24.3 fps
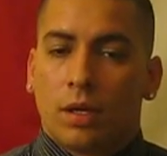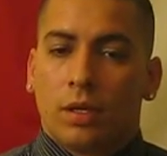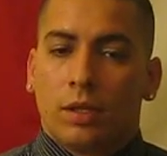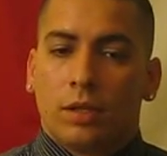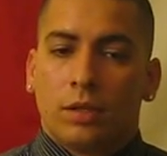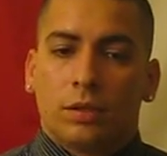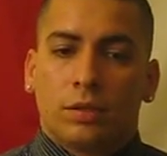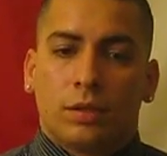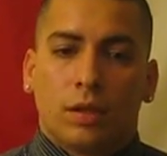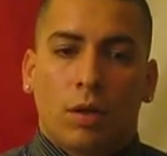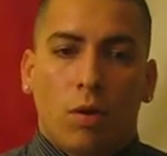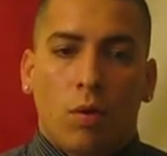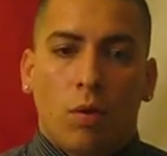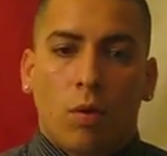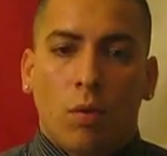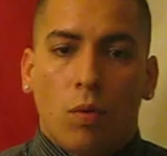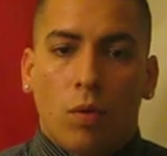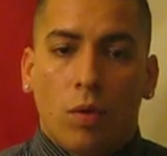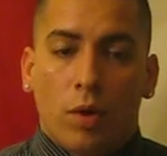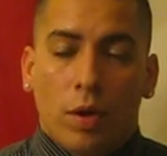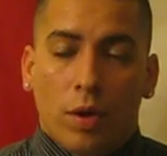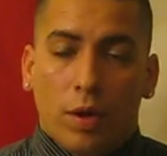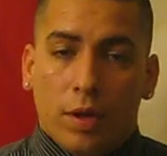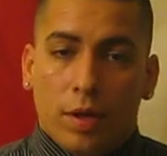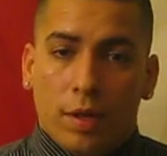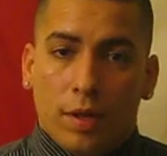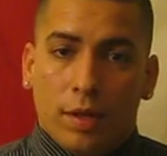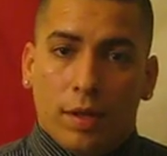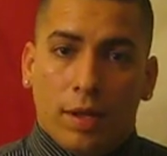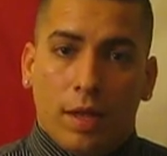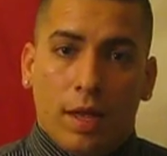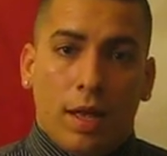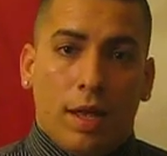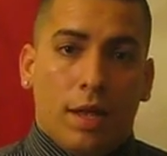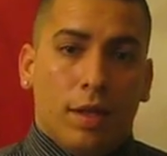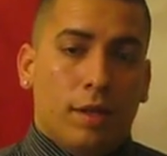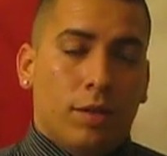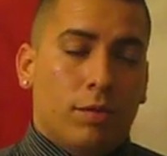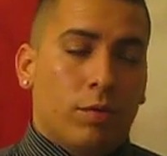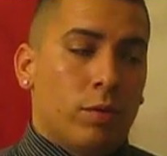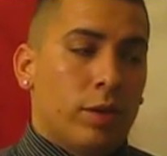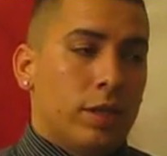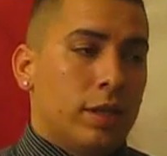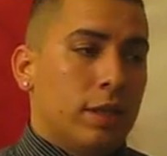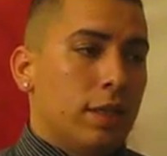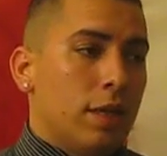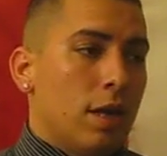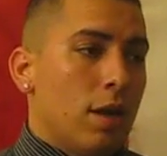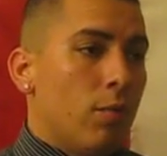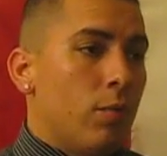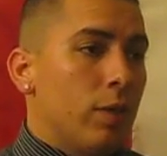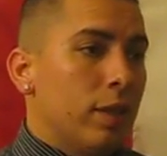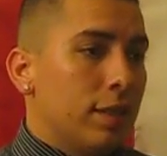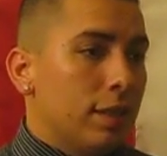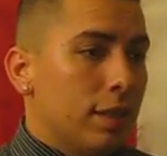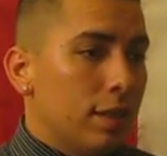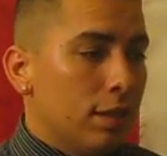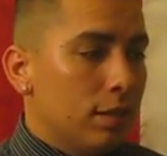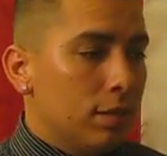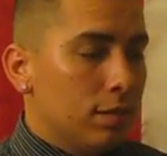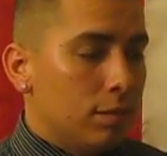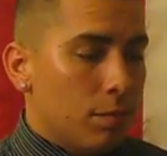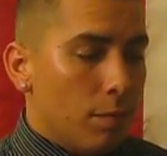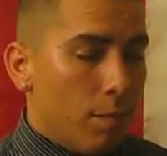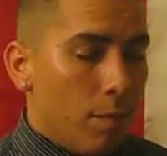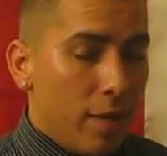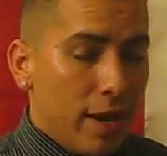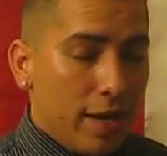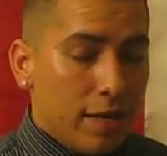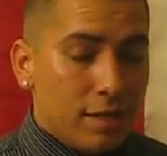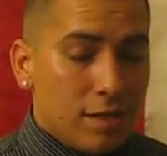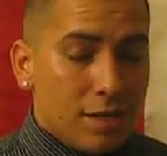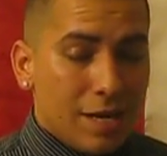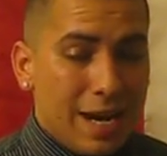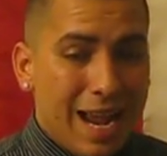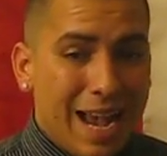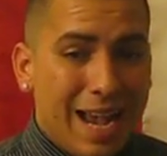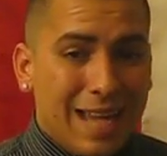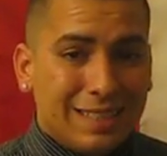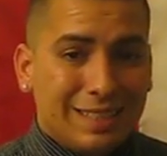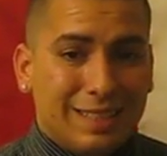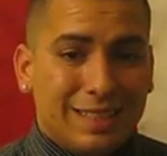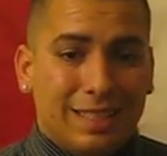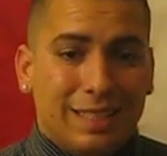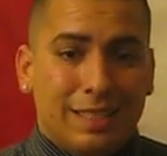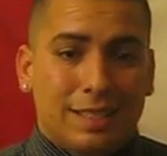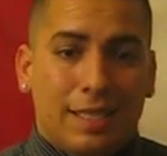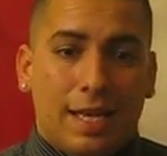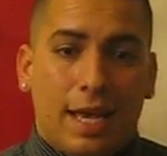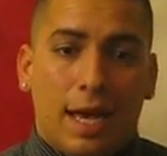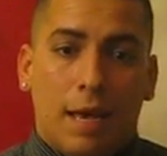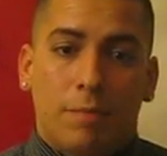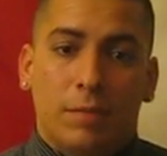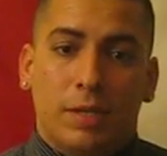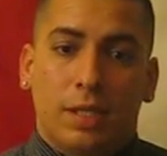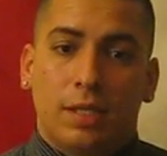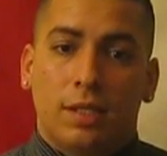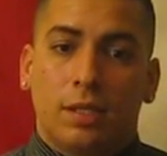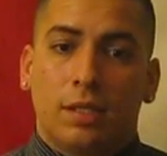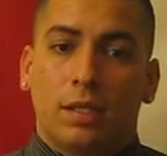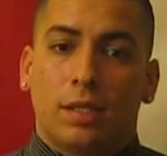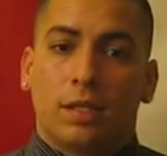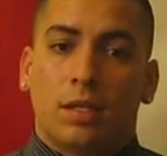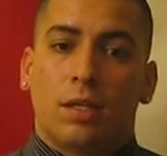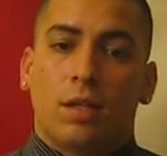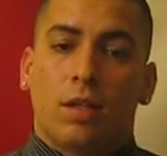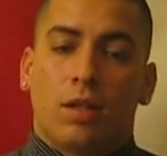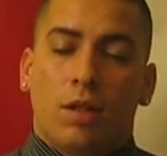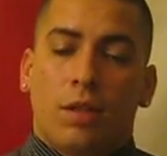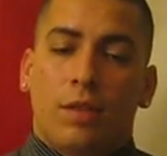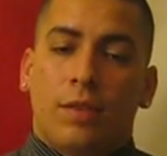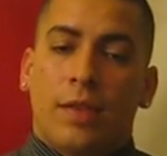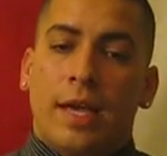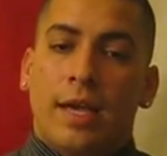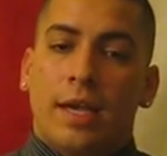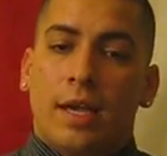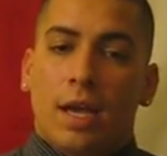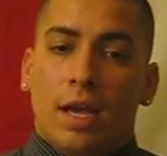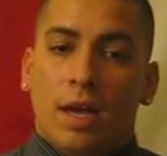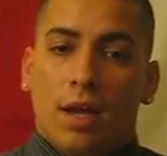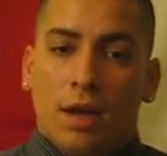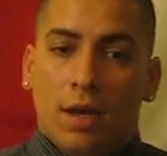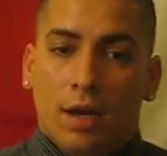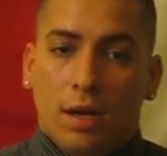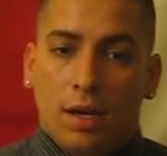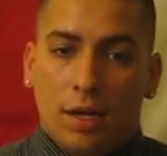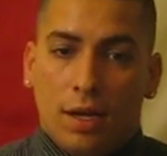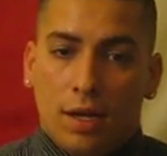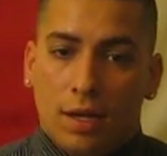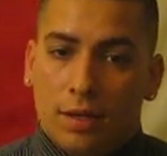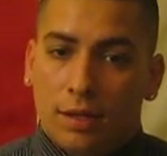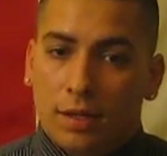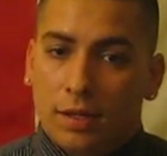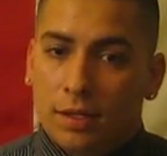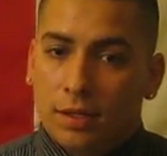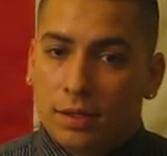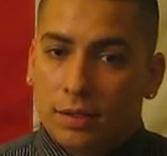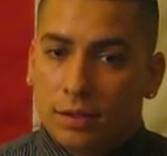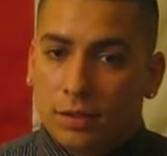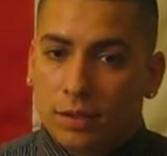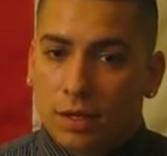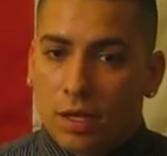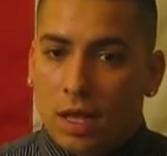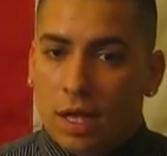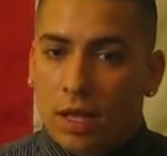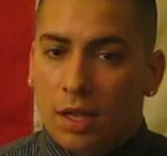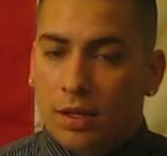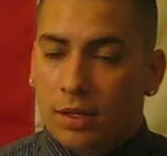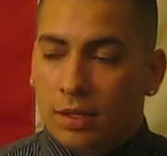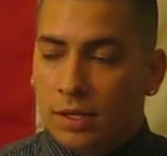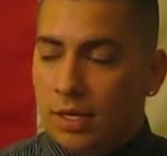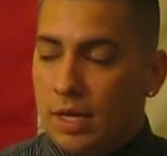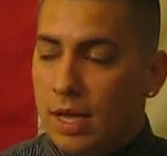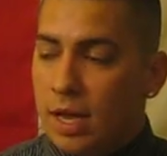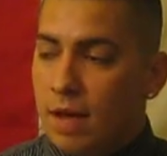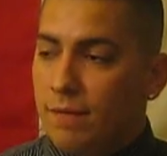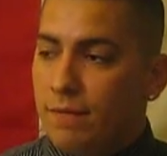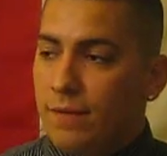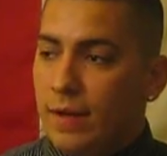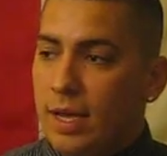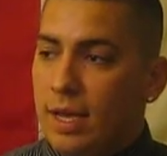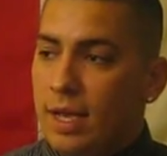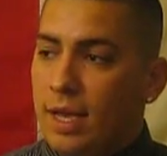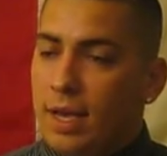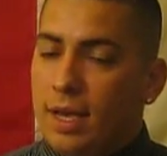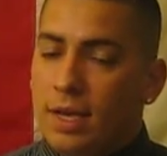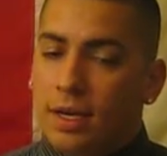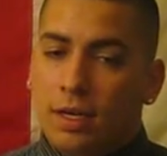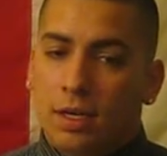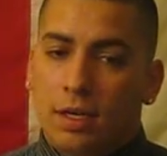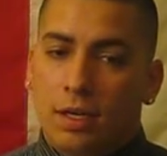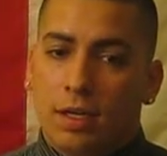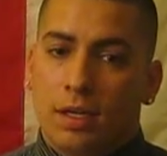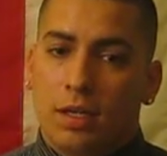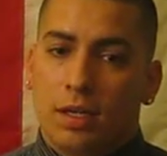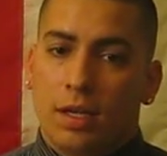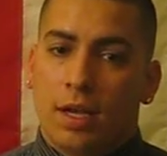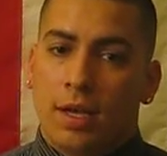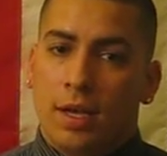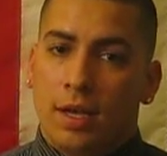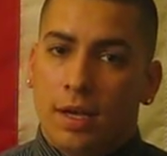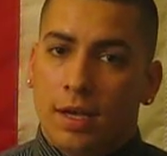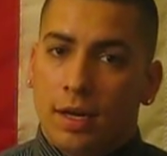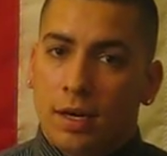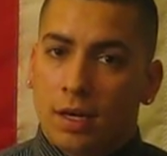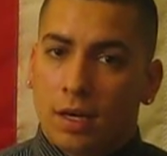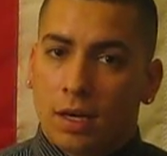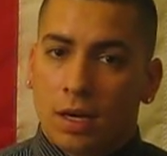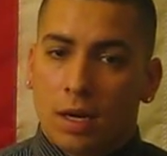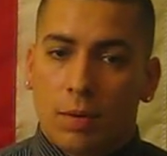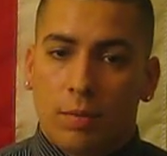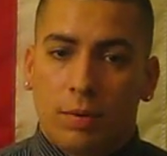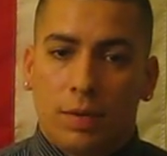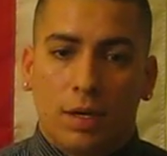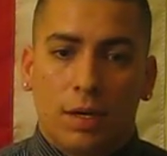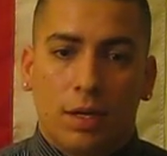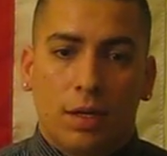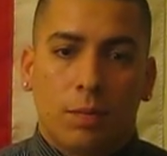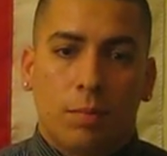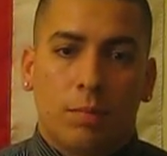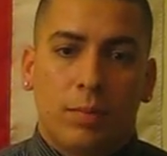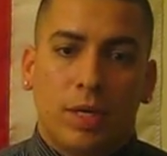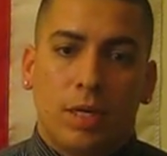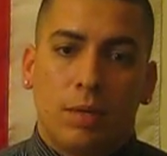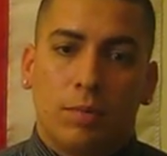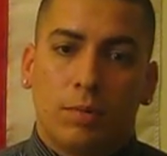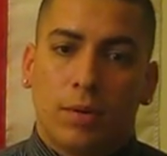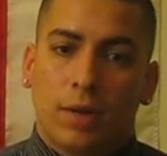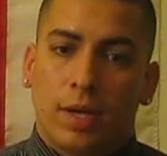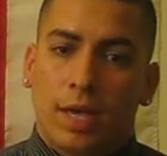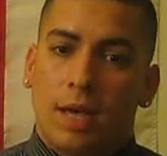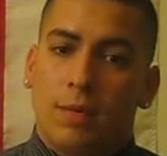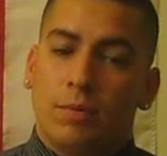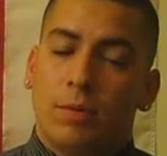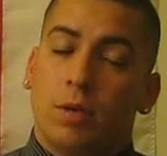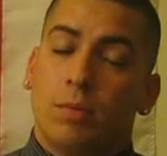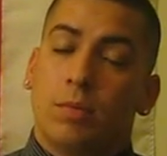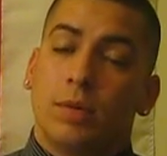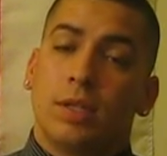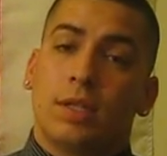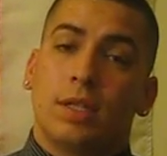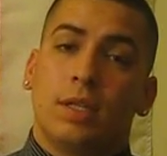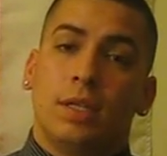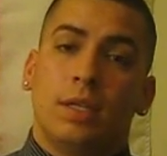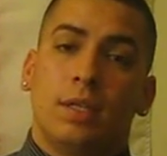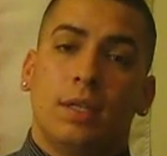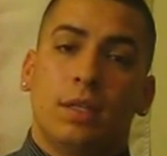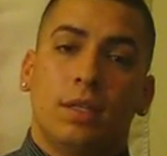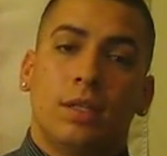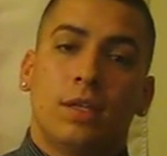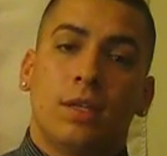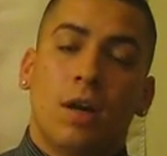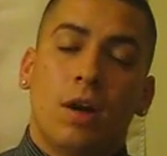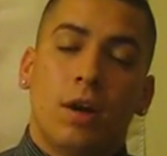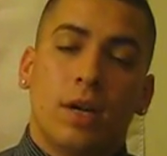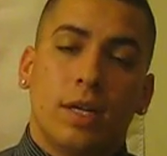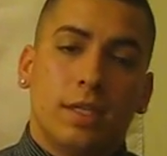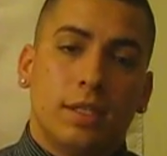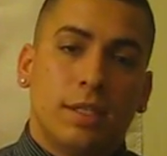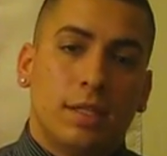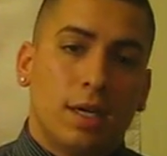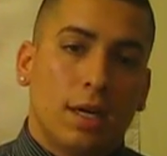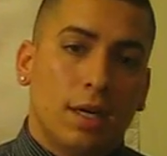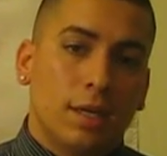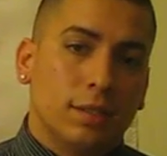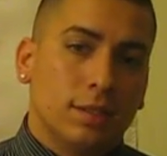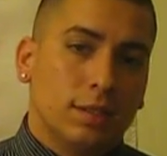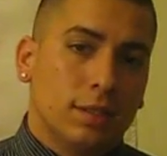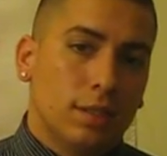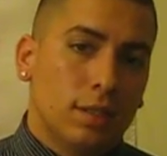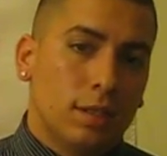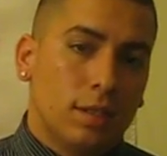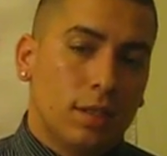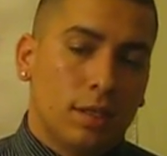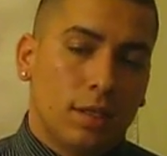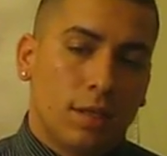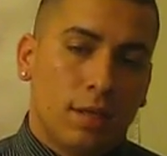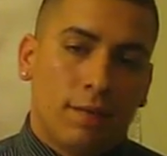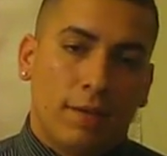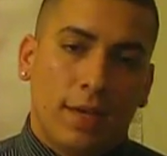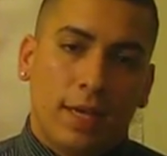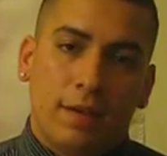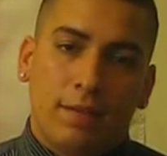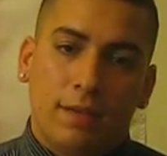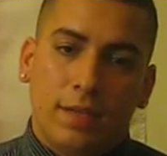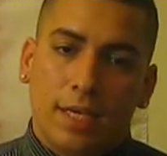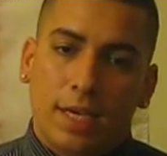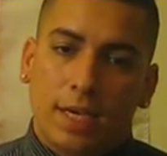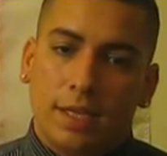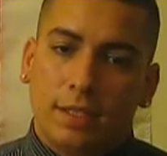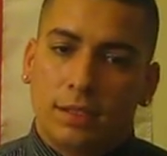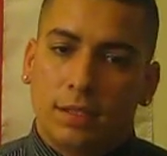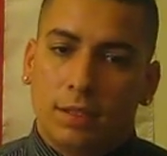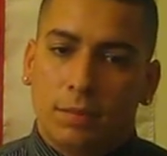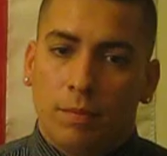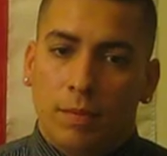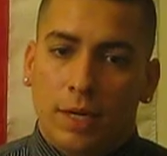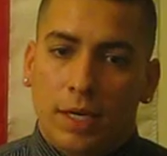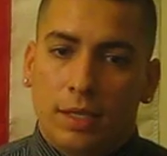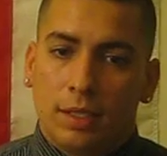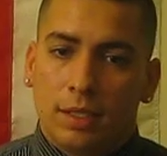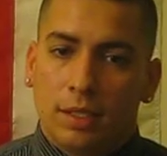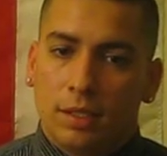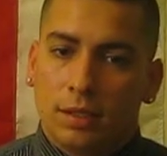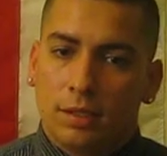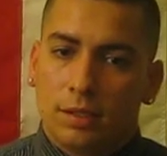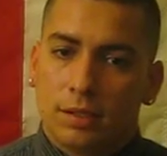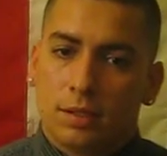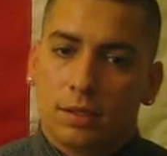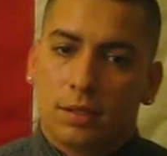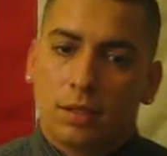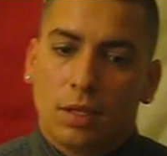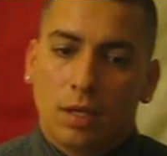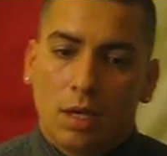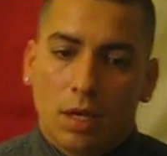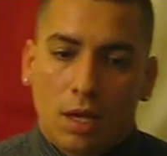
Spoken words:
So with these major accidents happening, the FAA and a couple other people came up with the Dirty Dozen of aviation maintenance.